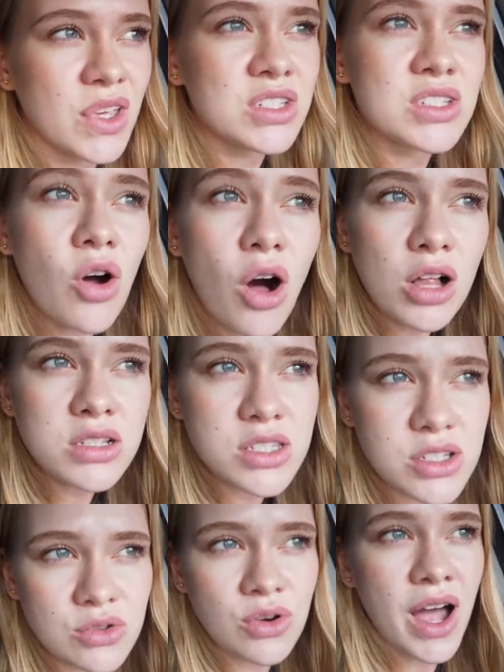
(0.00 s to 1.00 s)
it's cold
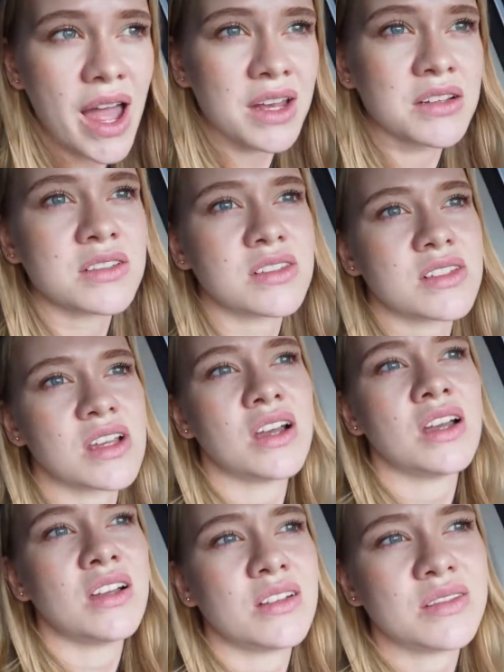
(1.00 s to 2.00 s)
too,
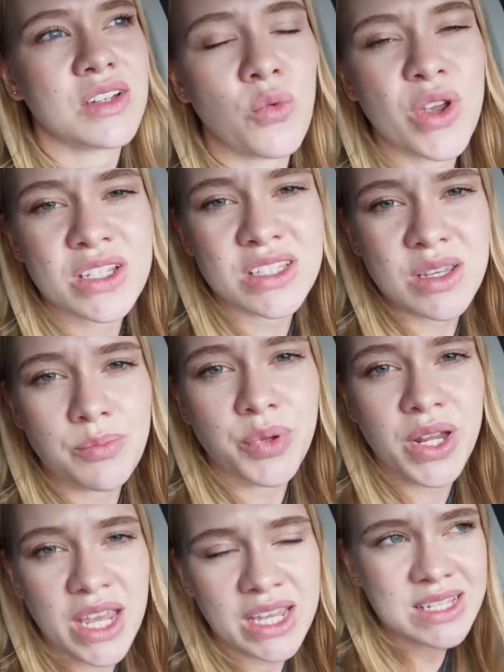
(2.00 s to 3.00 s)
and windy
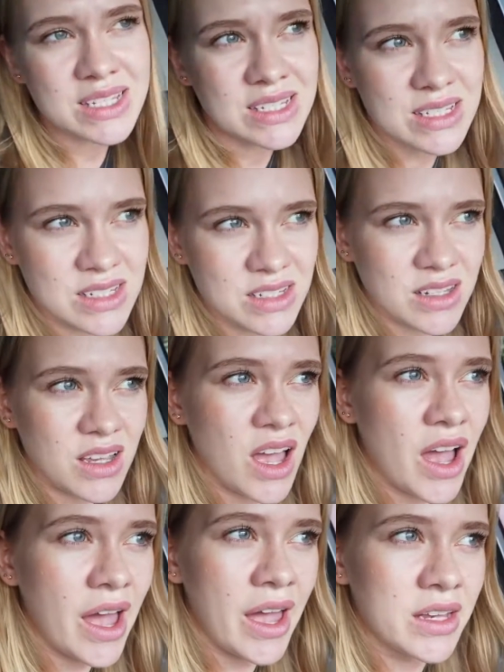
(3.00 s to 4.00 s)
place
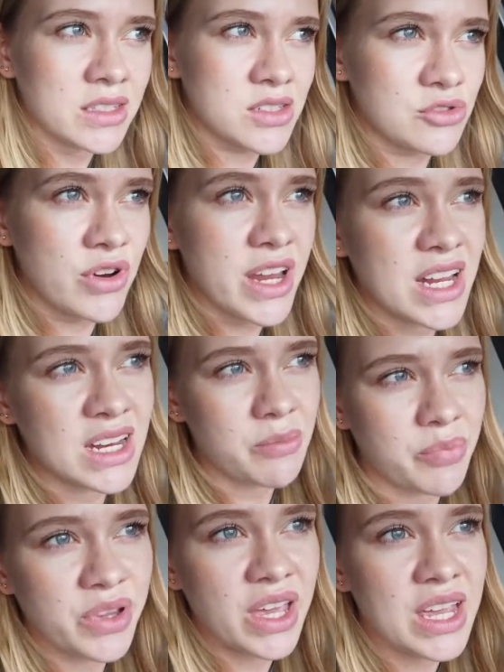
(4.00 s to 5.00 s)
and rainy
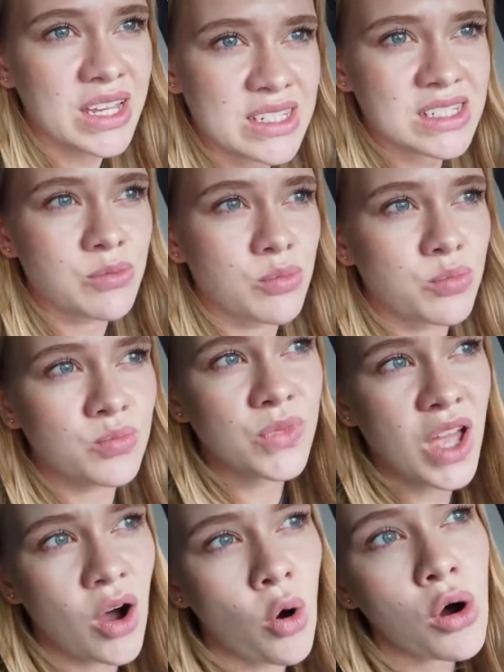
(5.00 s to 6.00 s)
place.
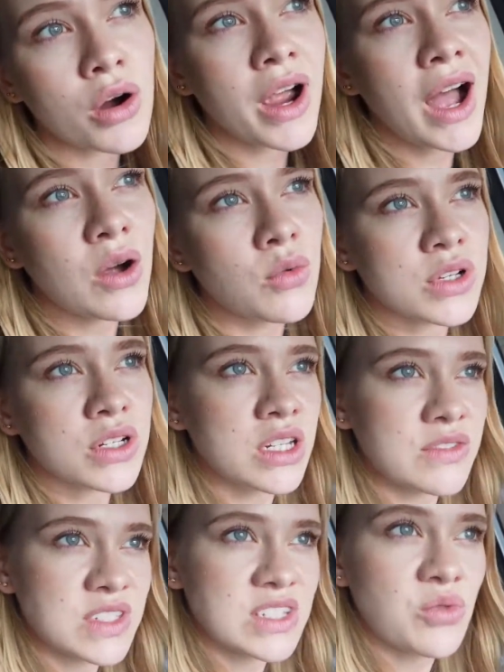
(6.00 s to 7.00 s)
Or I would
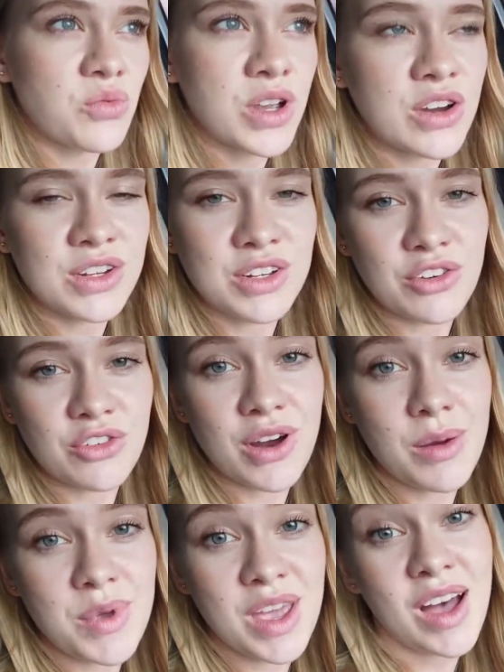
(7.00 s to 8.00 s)
live somewhere in
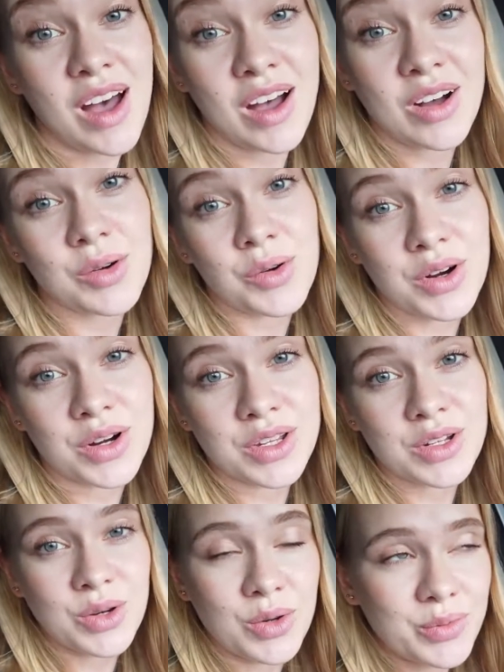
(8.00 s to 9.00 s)
Crimea, or,
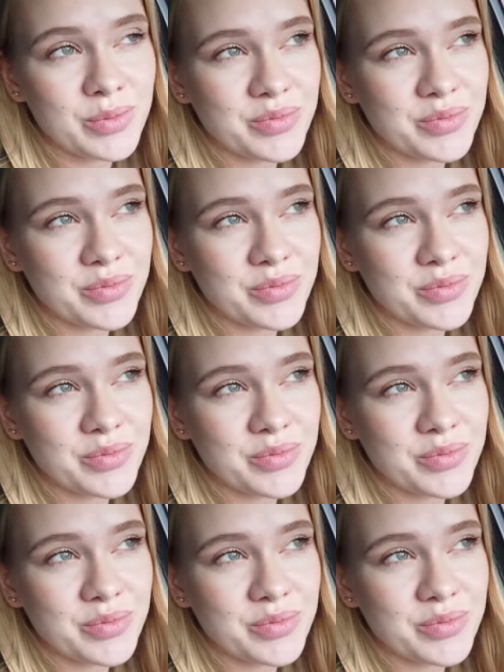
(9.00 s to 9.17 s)
you know,